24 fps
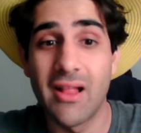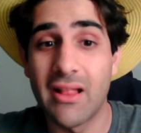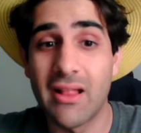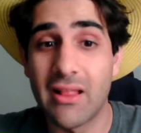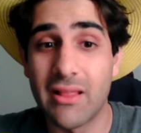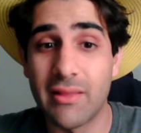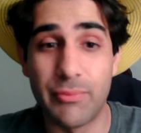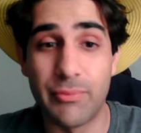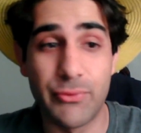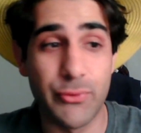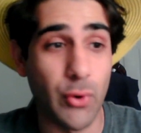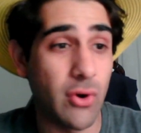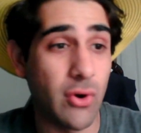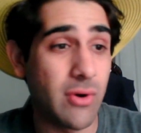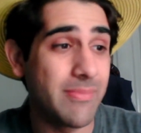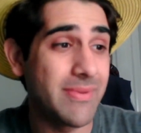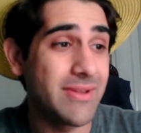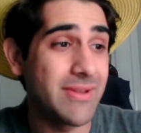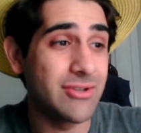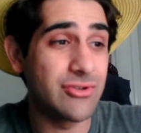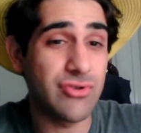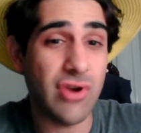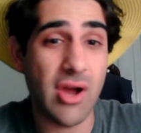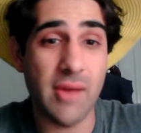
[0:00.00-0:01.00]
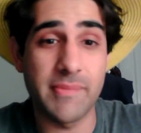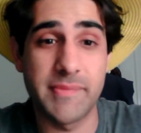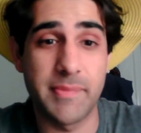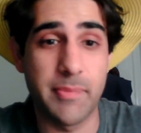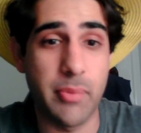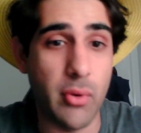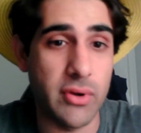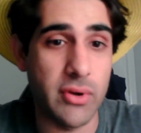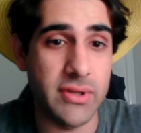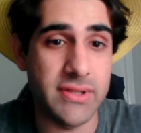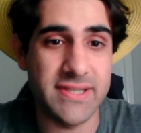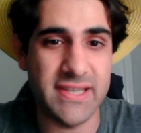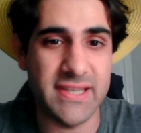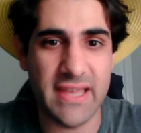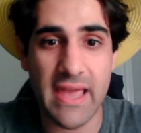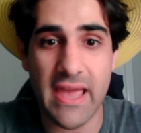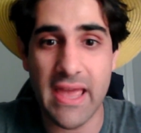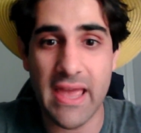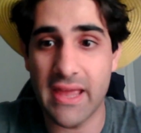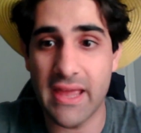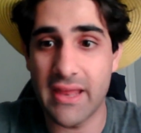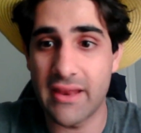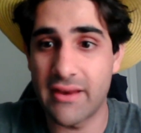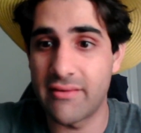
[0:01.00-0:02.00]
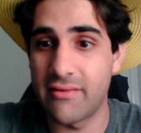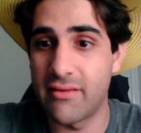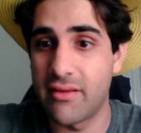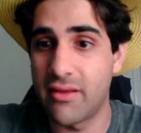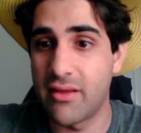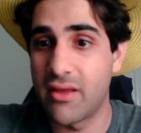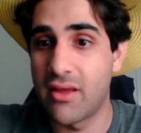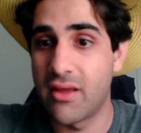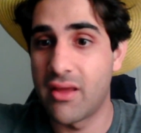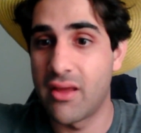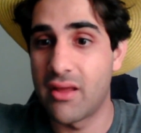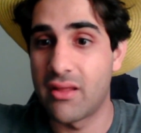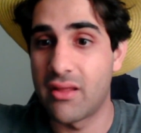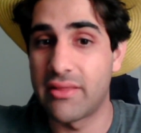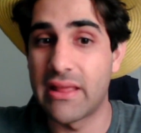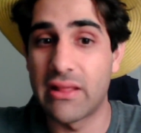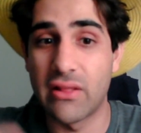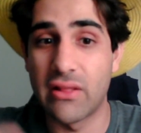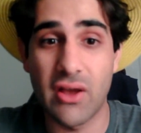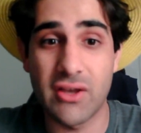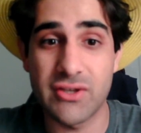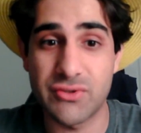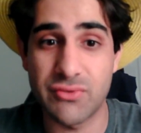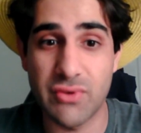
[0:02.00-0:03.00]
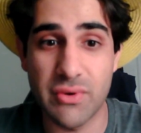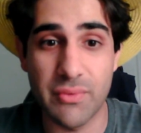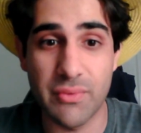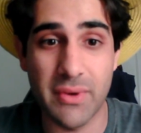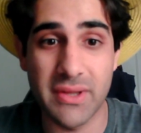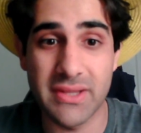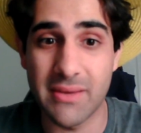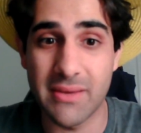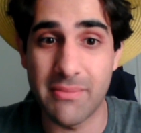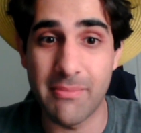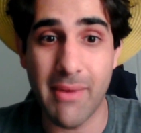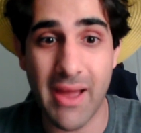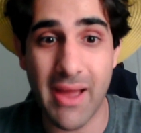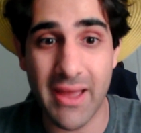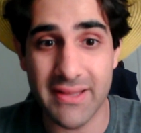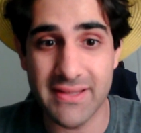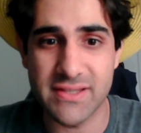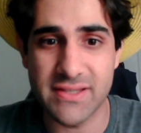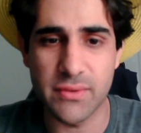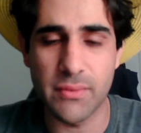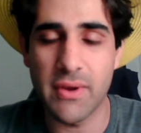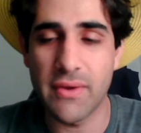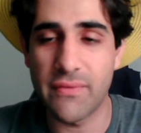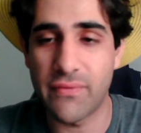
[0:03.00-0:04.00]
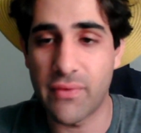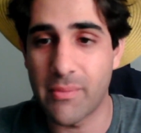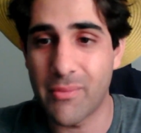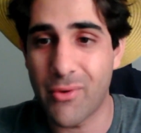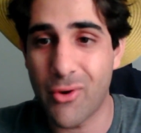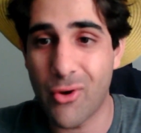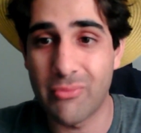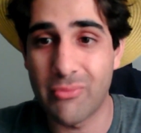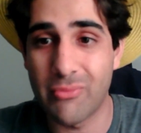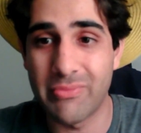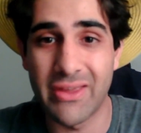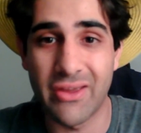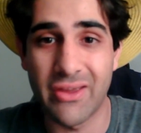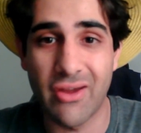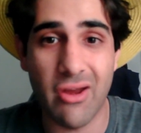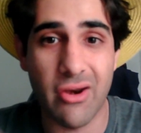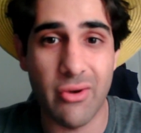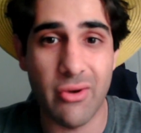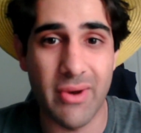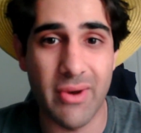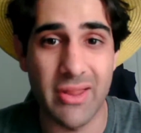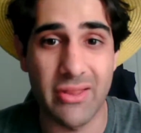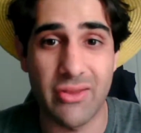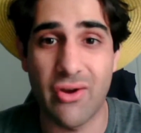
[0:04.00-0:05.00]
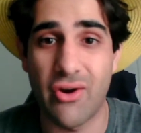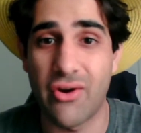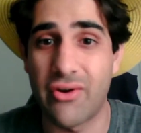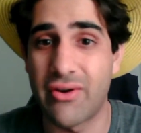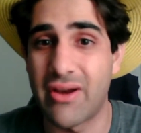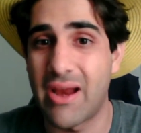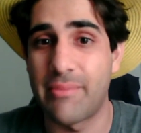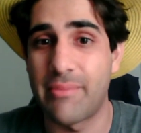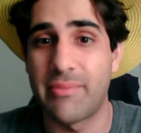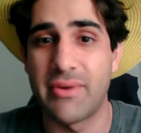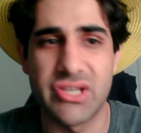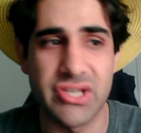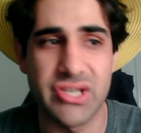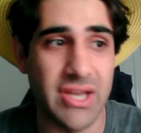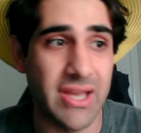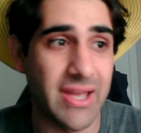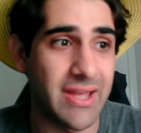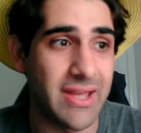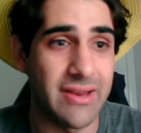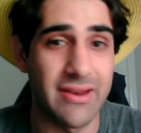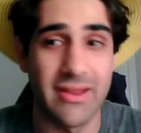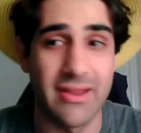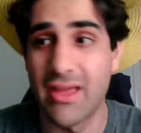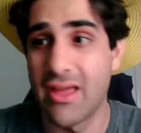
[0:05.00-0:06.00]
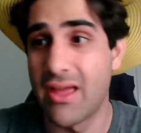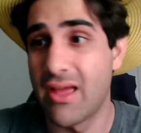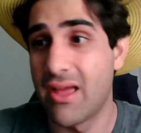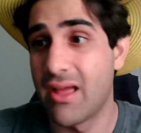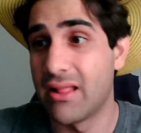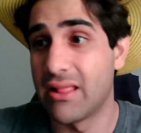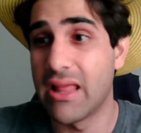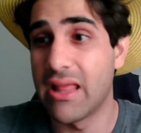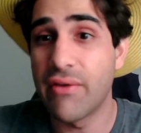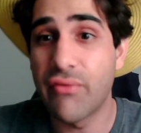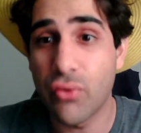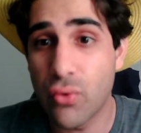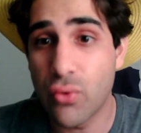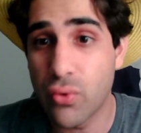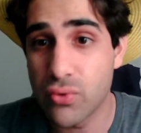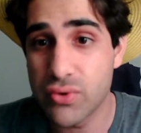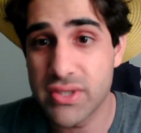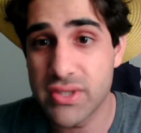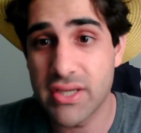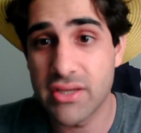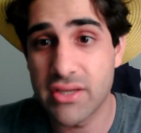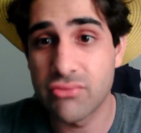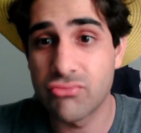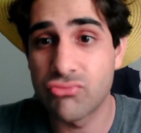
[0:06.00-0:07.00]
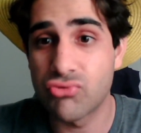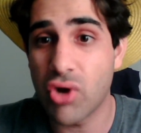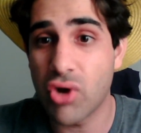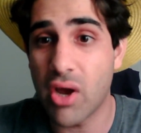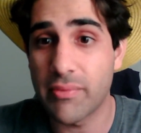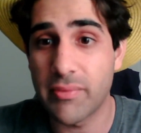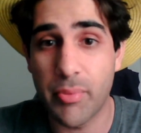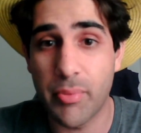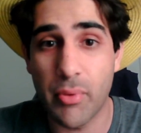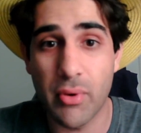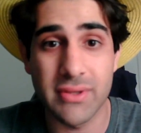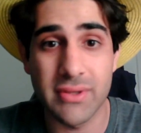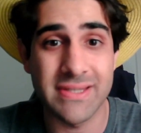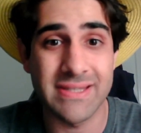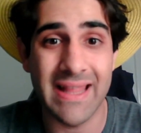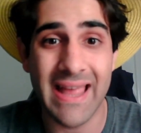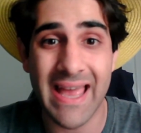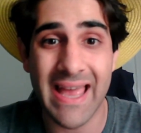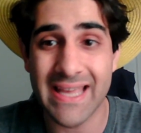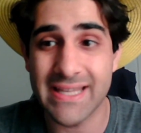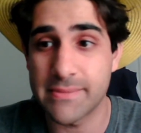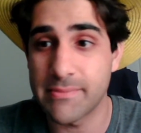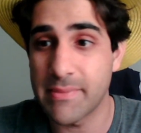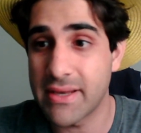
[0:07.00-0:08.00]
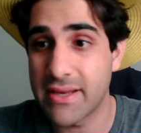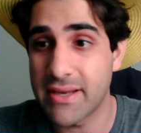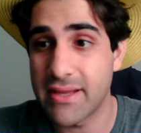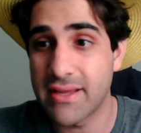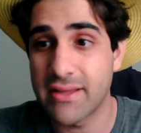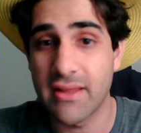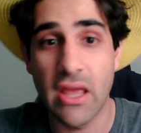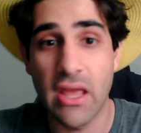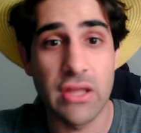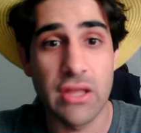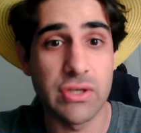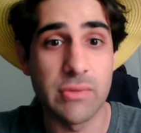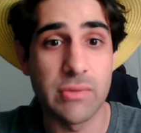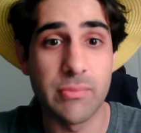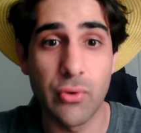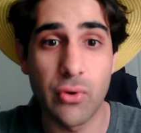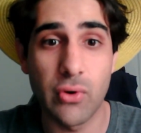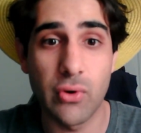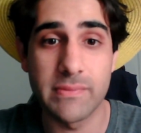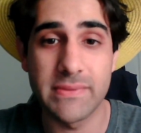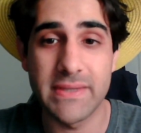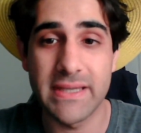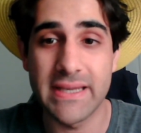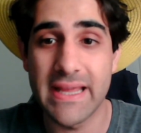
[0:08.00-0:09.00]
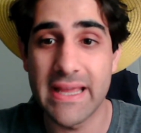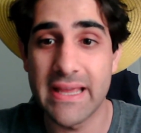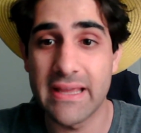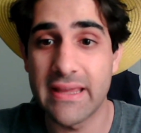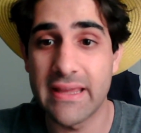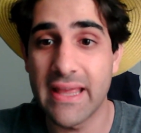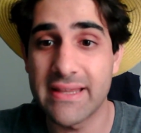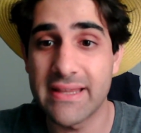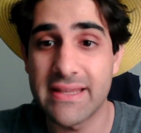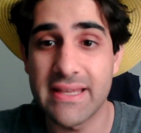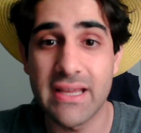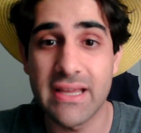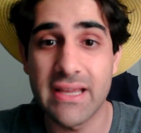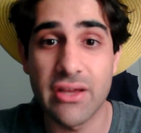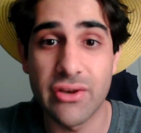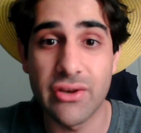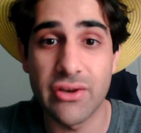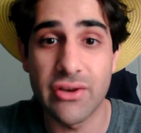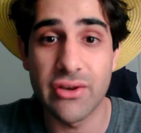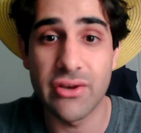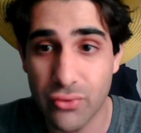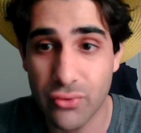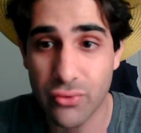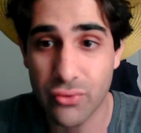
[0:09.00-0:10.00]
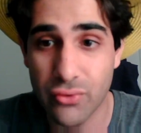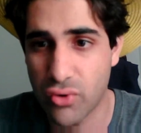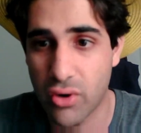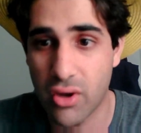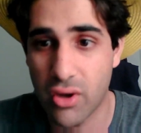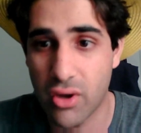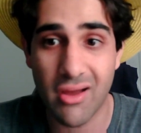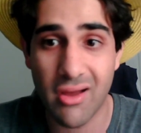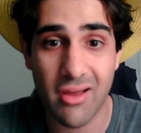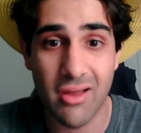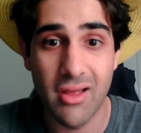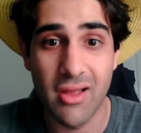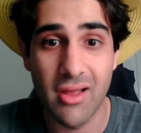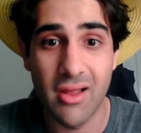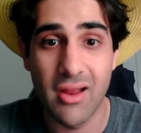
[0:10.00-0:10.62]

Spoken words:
Dortmund dropped points again. They lost 3-1 to Mainz away from home. They got a red card, Emre Can. Leverkusen dropped points last minute to Bochum today, getting another draw.